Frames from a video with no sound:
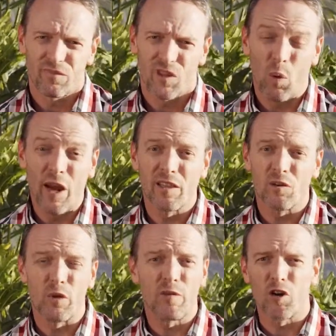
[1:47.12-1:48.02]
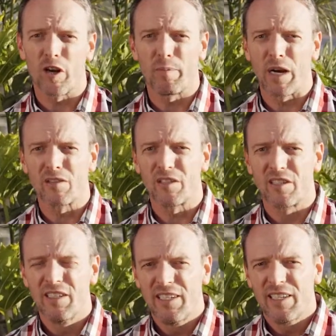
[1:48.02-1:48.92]
The way that we've gone about
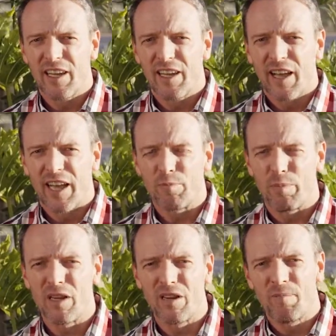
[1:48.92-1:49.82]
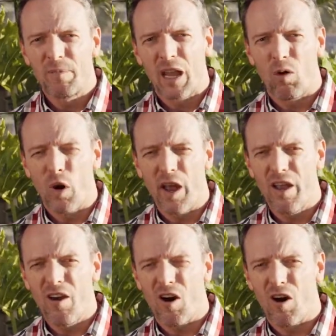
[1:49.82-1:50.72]
it has been a
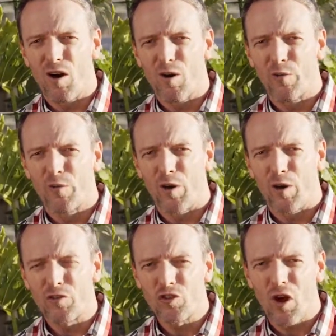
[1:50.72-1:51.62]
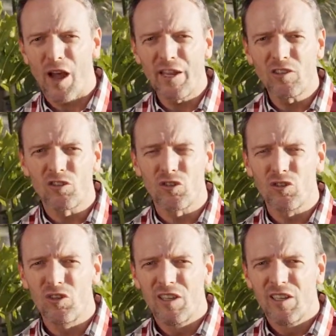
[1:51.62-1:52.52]
way of trying
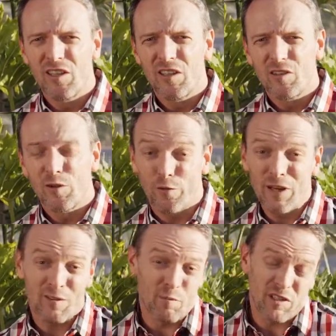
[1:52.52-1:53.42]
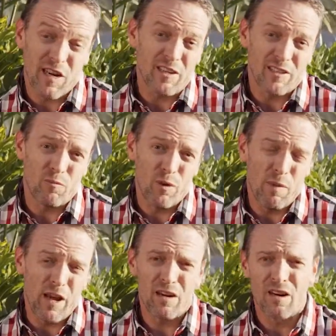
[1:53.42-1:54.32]
to fix mistakes that we
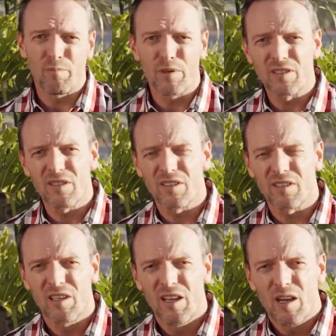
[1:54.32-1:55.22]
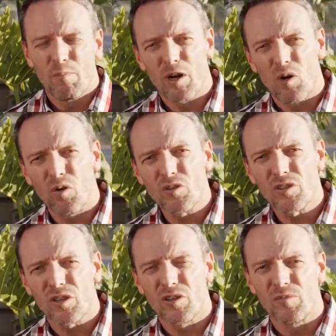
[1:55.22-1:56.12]
made in our business, but
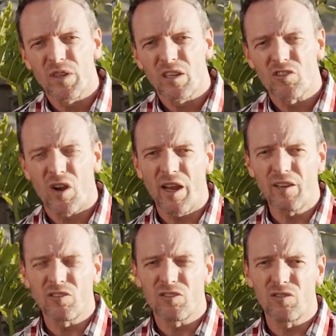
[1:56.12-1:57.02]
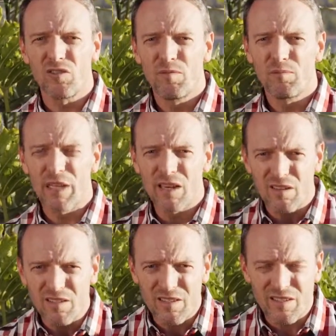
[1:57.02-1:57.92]
also trying to be
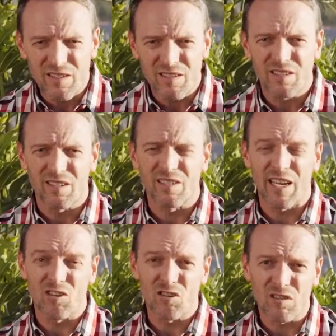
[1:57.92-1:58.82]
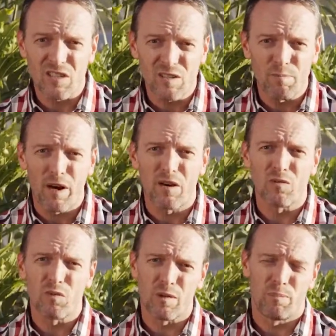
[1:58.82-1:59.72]
consistent and
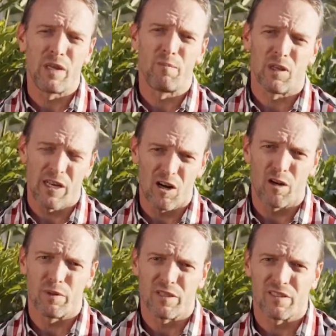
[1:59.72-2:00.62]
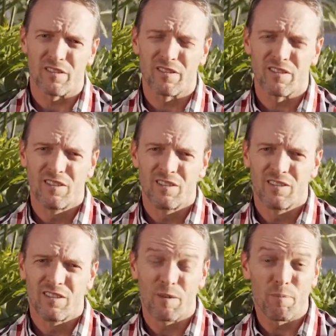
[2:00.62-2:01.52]
transparent with the people in our business.
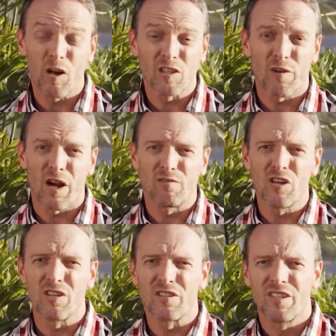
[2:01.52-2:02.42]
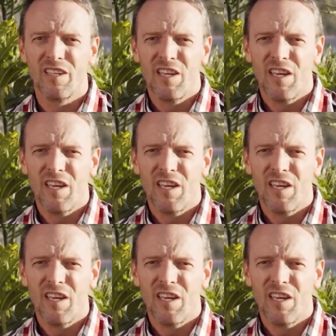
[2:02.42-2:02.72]
In the past 5 years,